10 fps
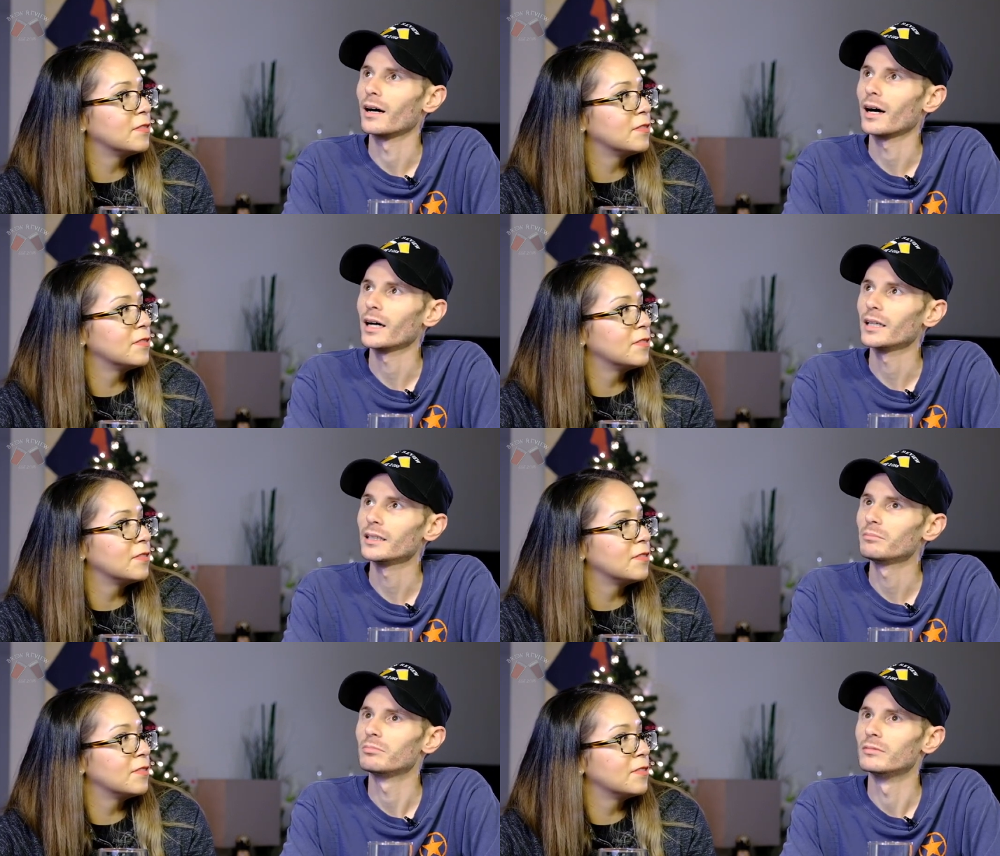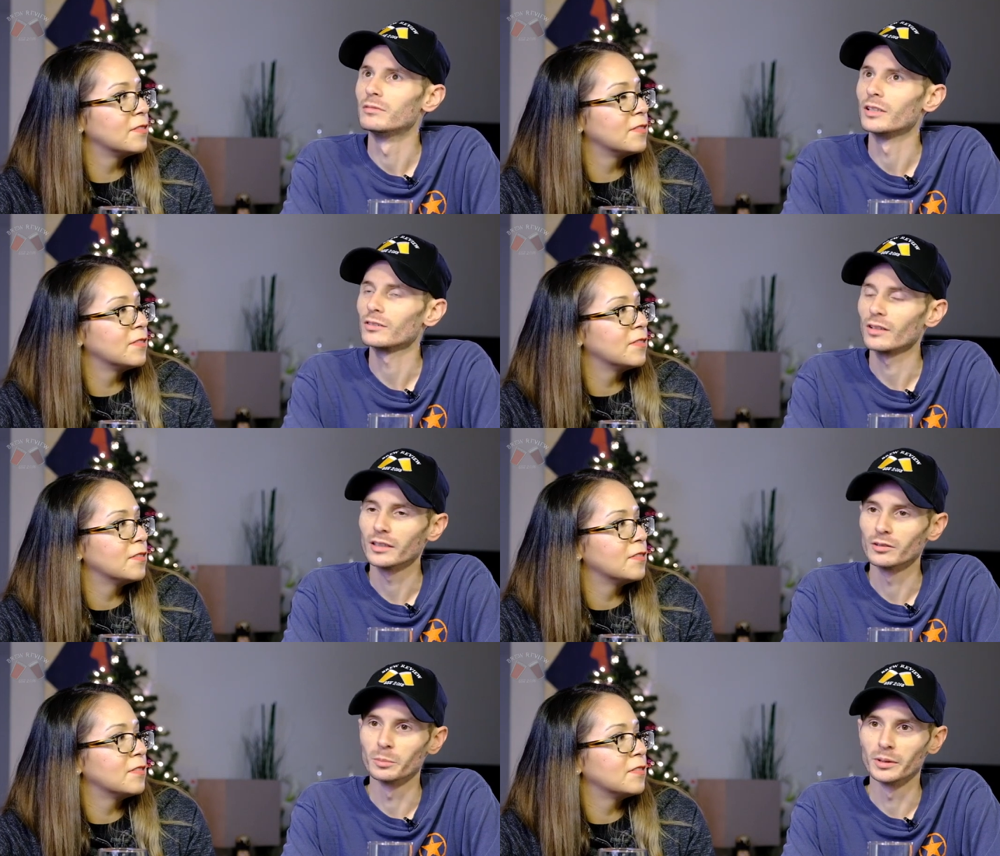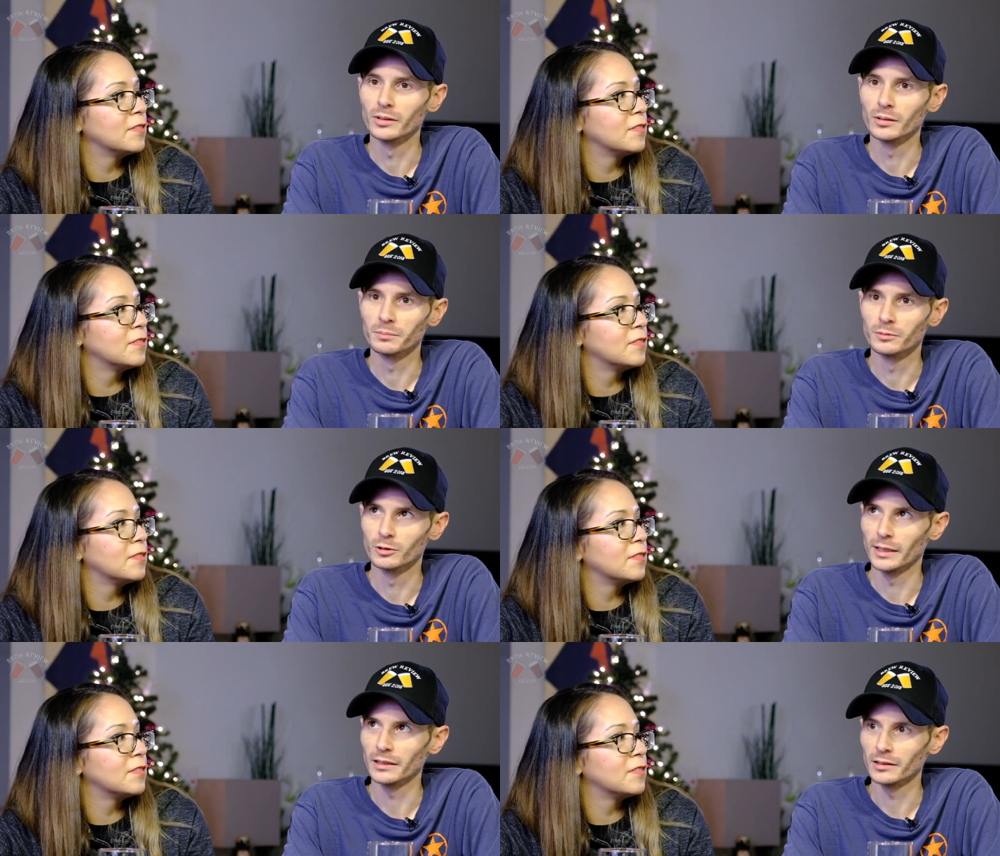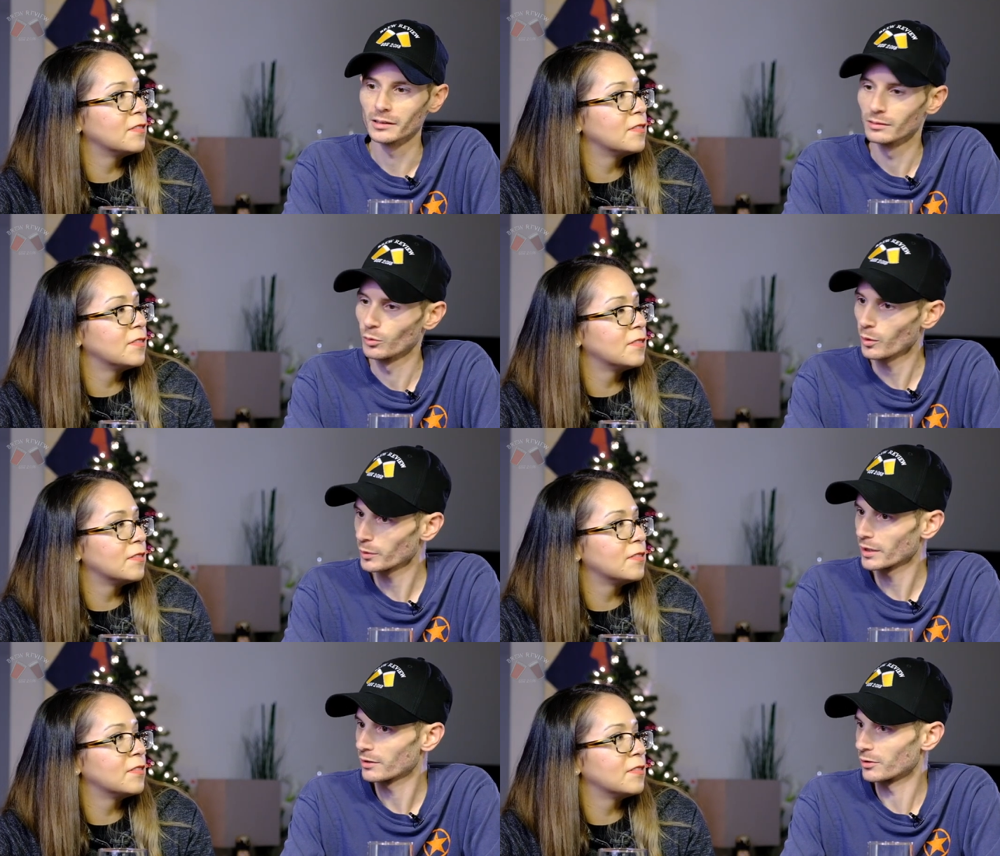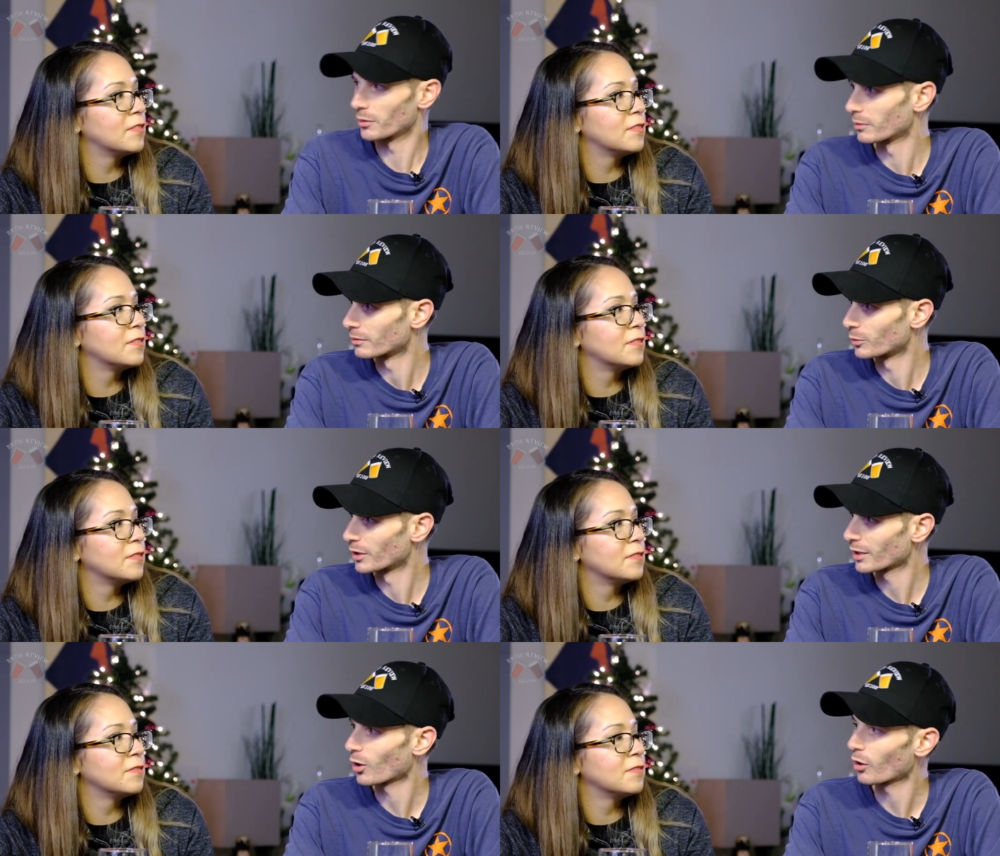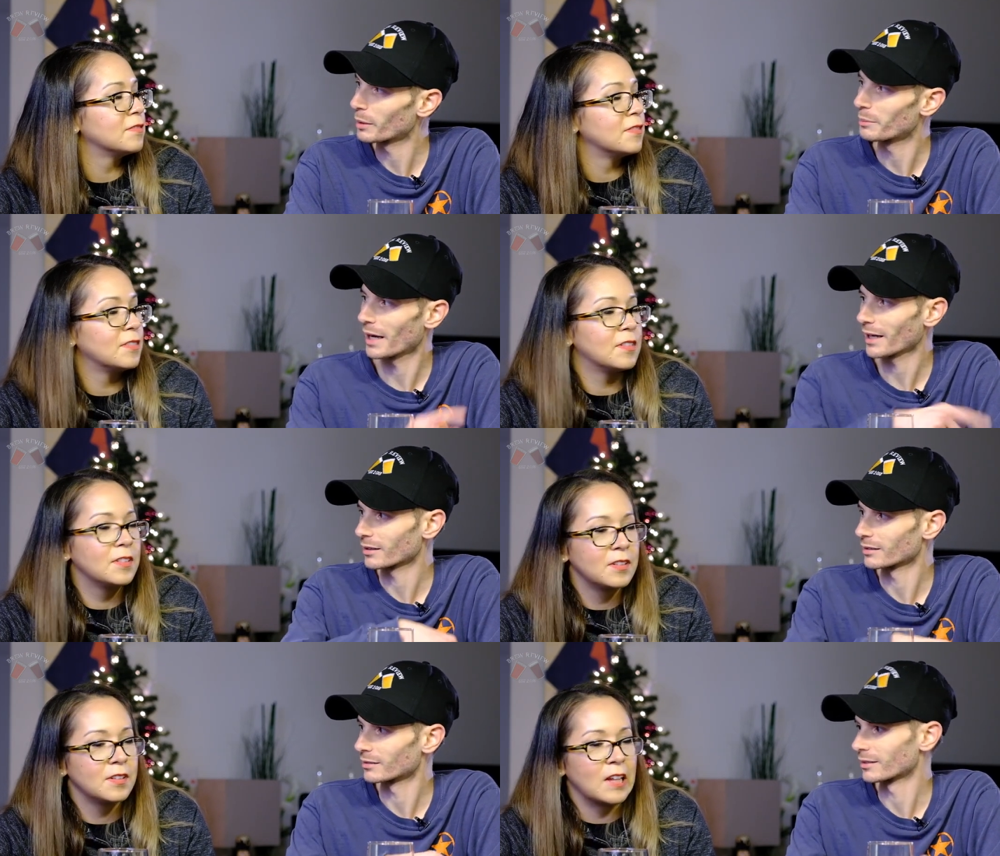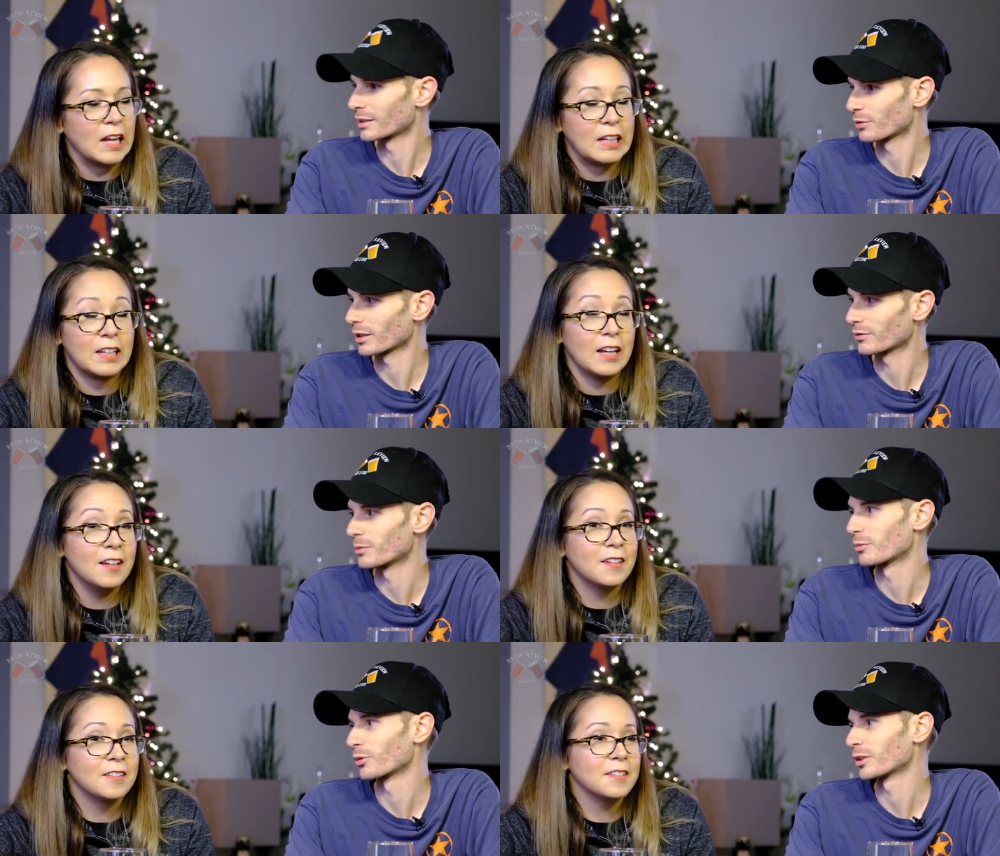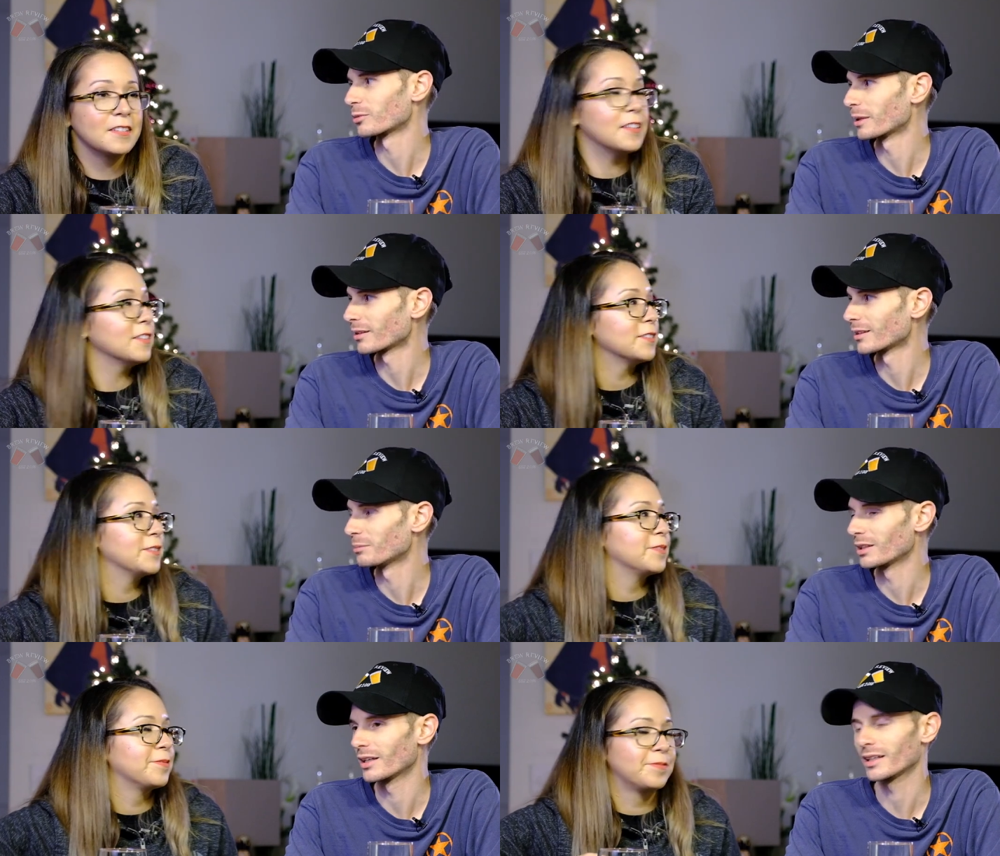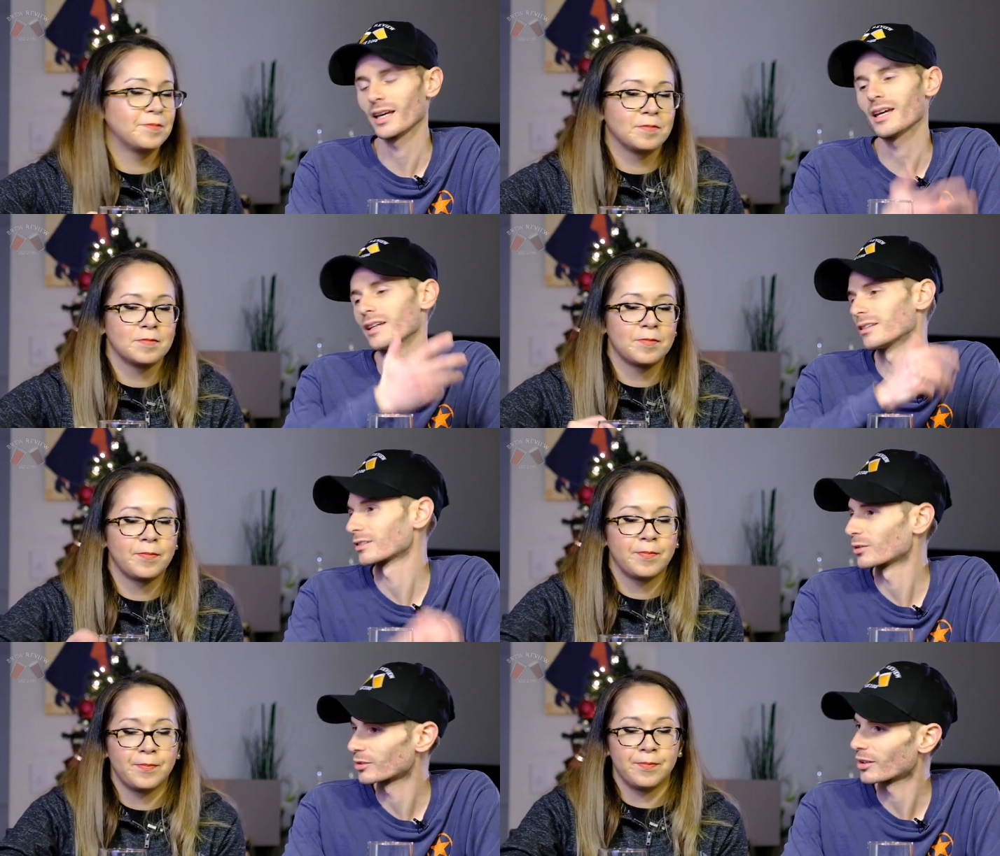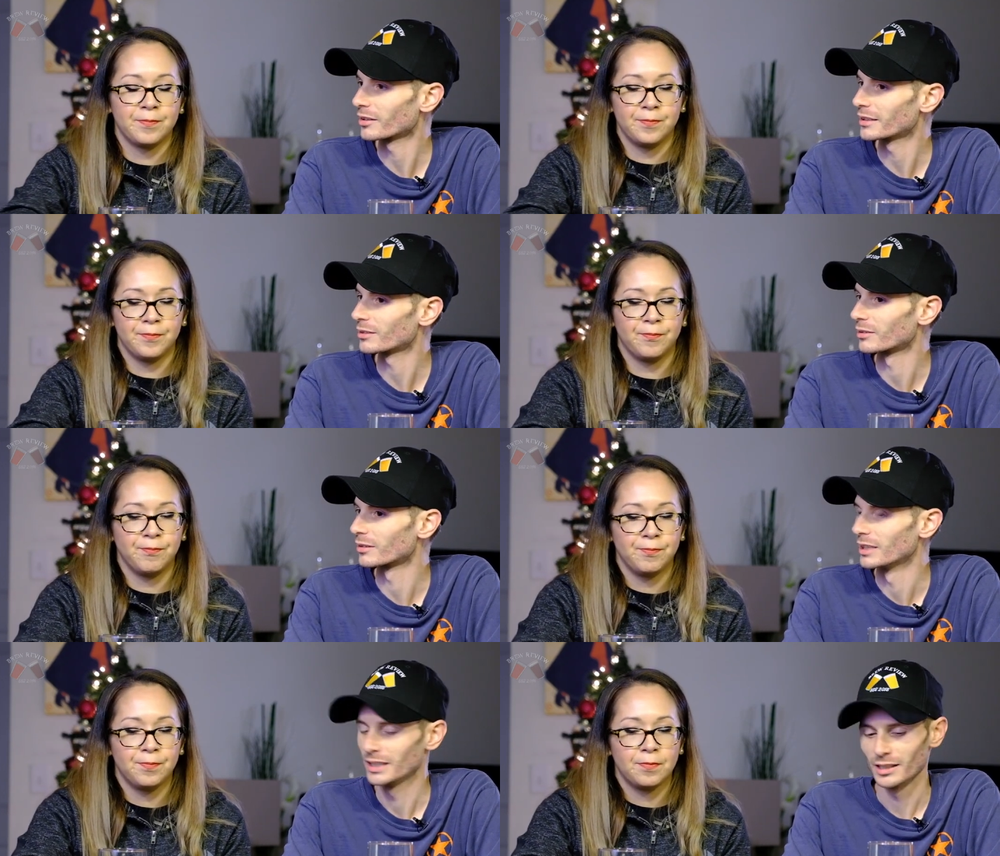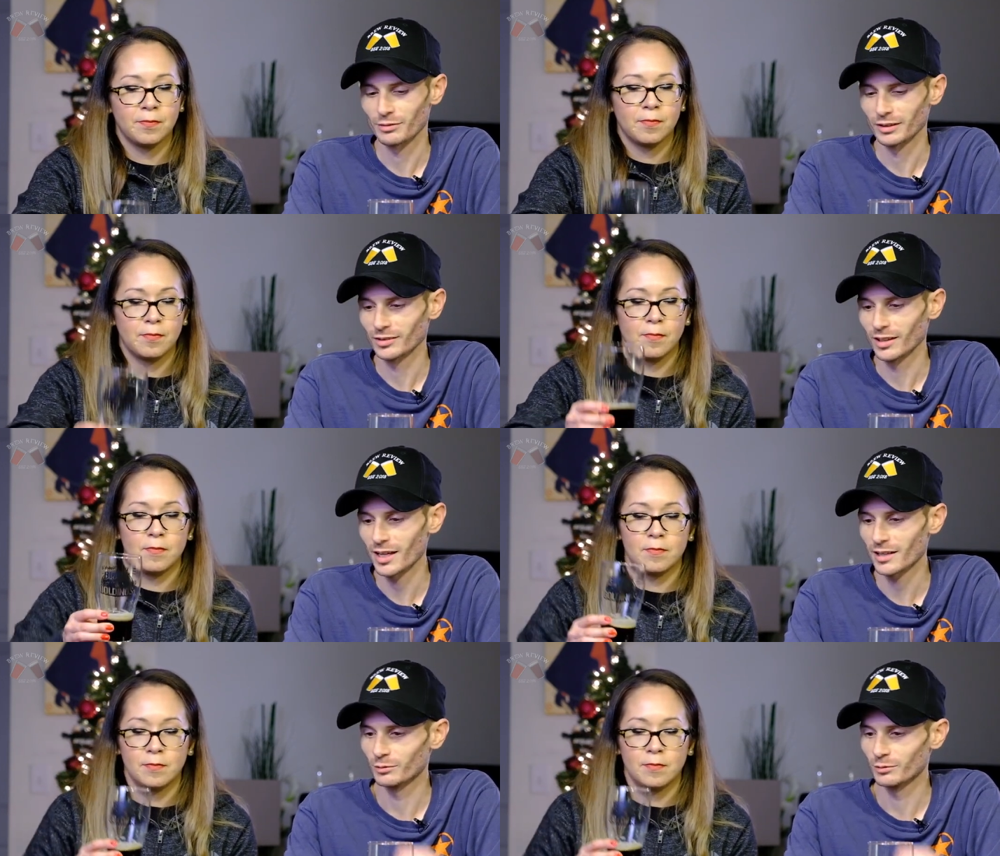Speaker 1: I dislike your beer greatly, what would they do? Would they call me back? Like if I left yeah, them a voicemail and be like, hey, so sorry? Or if I said, hey, I